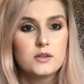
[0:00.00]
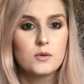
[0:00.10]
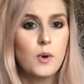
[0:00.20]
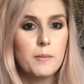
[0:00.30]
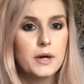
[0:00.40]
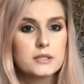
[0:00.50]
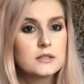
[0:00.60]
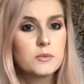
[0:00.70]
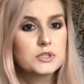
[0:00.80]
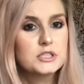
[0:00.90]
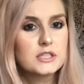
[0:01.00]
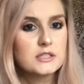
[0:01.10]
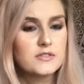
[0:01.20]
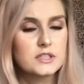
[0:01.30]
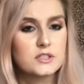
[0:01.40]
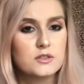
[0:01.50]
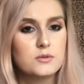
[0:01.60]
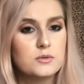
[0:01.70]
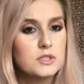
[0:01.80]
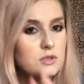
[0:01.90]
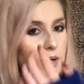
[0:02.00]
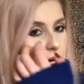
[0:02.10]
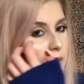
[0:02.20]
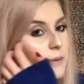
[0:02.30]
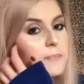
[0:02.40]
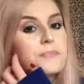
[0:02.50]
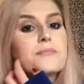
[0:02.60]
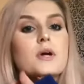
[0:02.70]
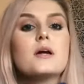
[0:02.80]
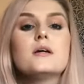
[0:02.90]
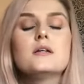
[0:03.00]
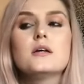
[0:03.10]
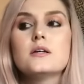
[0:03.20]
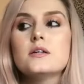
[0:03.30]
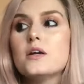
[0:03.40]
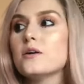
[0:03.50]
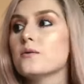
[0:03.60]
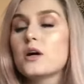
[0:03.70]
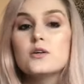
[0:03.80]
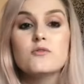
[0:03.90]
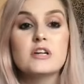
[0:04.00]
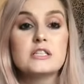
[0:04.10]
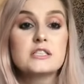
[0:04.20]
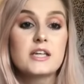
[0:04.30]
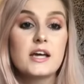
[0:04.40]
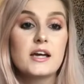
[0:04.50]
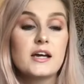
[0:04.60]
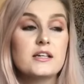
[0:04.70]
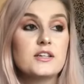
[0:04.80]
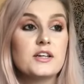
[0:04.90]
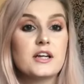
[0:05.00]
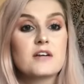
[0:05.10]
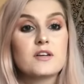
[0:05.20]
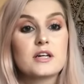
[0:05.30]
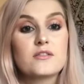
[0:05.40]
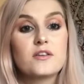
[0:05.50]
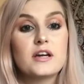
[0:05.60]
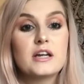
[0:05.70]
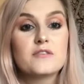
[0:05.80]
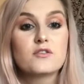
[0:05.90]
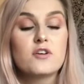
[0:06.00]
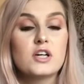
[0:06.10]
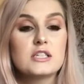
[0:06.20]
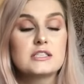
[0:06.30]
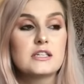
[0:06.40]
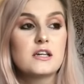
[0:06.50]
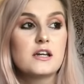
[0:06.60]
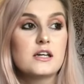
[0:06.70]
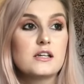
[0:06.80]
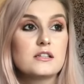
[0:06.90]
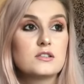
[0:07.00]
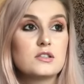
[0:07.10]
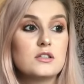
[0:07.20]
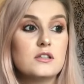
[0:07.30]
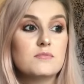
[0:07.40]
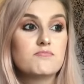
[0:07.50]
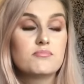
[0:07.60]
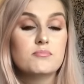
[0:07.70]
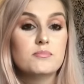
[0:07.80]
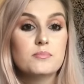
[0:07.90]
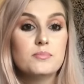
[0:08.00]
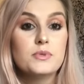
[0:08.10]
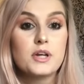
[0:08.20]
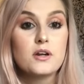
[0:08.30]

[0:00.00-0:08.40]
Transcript: the one person that watches this, if it's cool to swear. You know, are you really scared? Are you going to have like a 30 life crisis? You